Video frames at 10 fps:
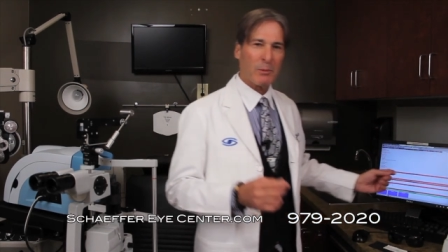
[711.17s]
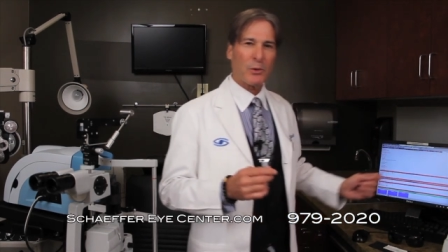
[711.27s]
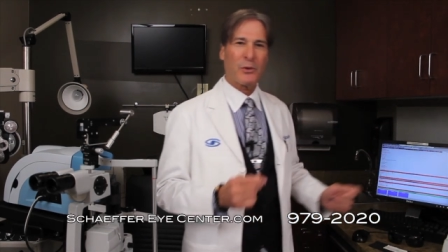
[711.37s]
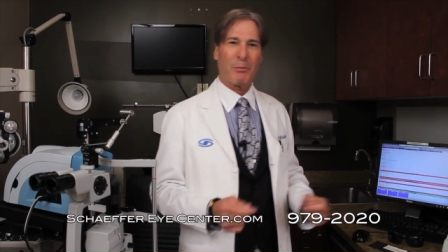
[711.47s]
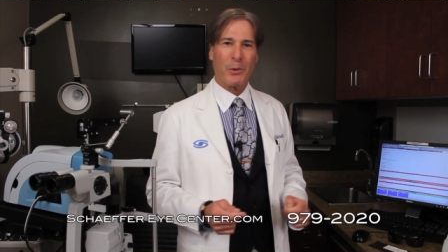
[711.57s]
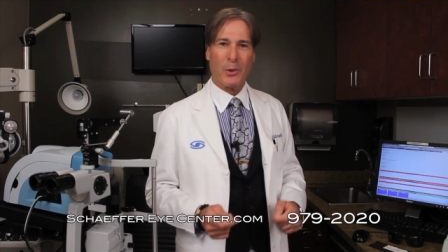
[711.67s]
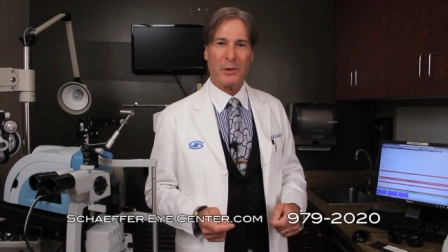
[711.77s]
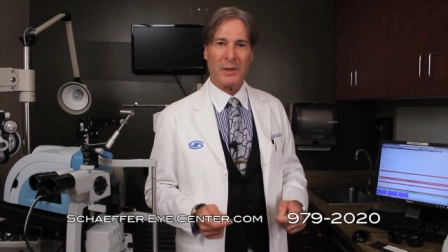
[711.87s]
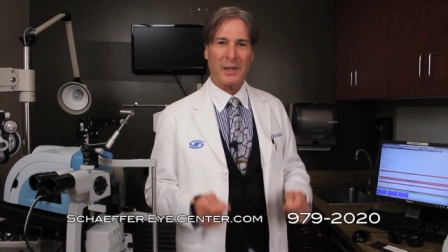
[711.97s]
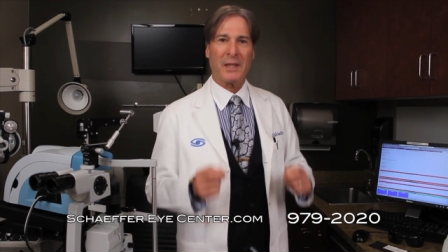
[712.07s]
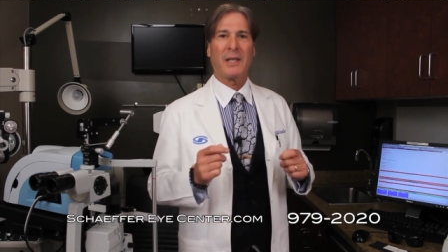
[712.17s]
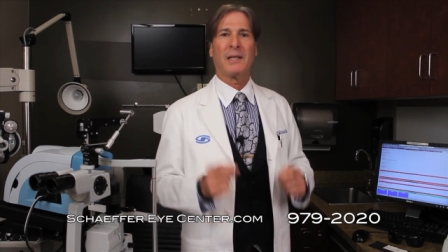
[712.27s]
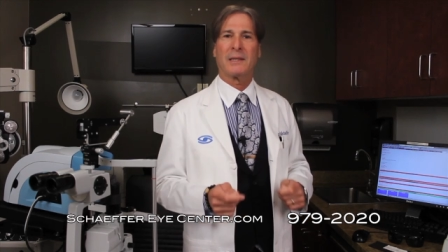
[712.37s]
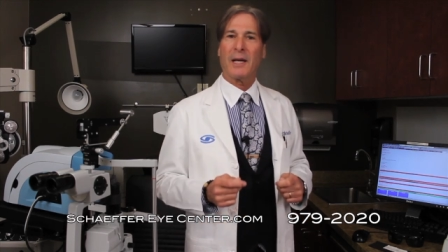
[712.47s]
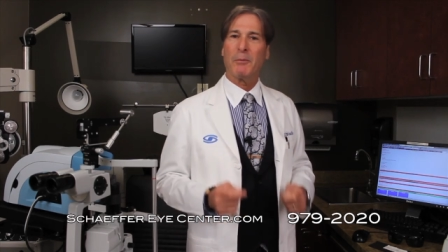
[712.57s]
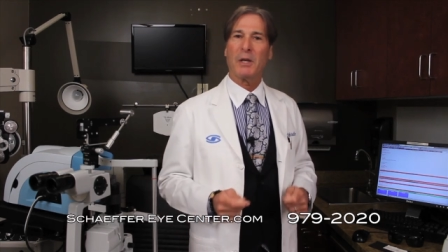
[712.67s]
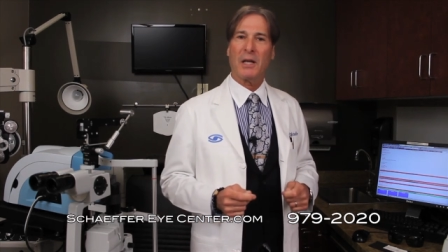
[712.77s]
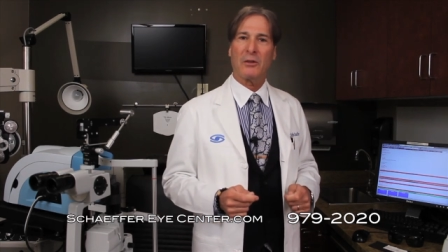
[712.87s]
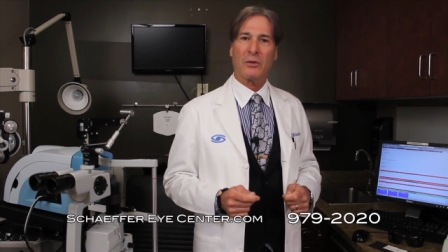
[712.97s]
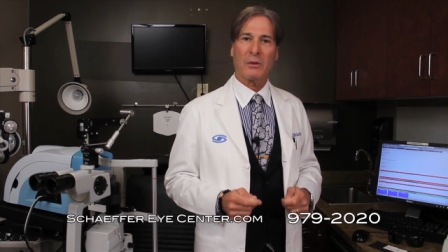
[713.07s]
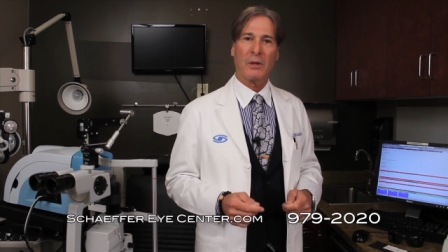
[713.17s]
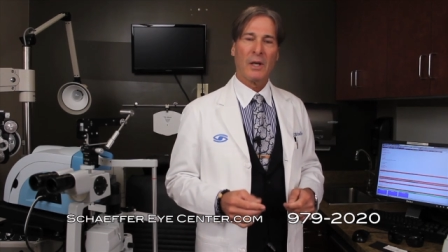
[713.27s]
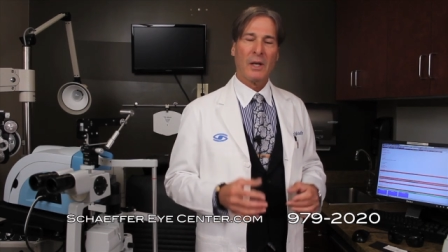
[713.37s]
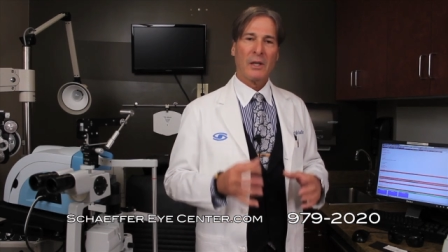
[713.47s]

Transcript: most importantly, the examination